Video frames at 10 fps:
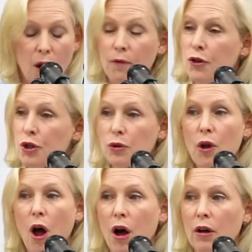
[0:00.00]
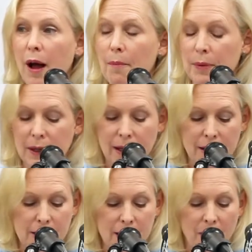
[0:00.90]
For too long,
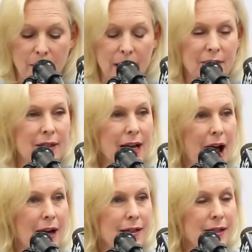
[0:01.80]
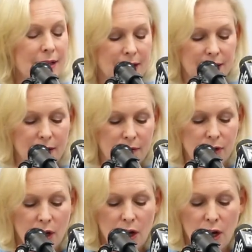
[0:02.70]
companies have been given tax incentives
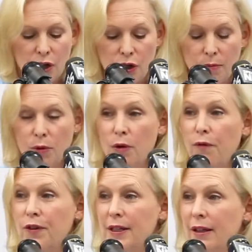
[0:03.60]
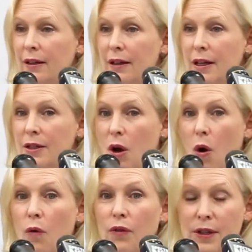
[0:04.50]
to move facilities
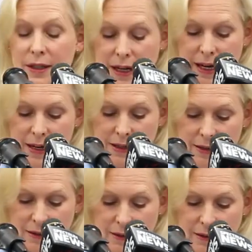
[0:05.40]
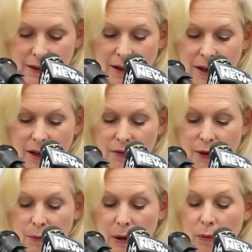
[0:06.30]
overseas.
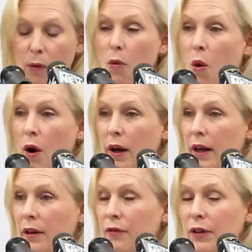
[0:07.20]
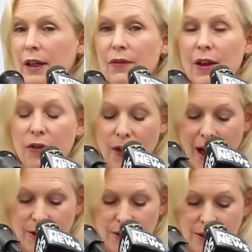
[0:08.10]
They're being rewarded for leaving
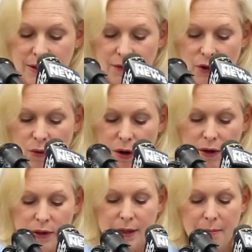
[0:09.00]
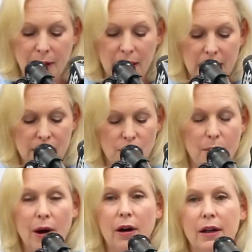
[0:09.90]
thousands of New Yorkers and millions of
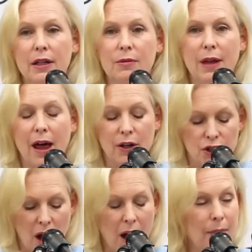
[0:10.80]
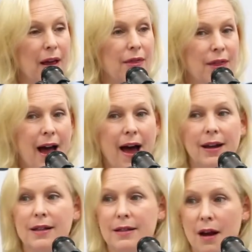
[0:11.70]
Americans without a job, and that
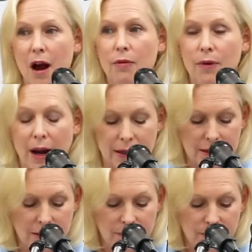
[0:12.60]
is not right.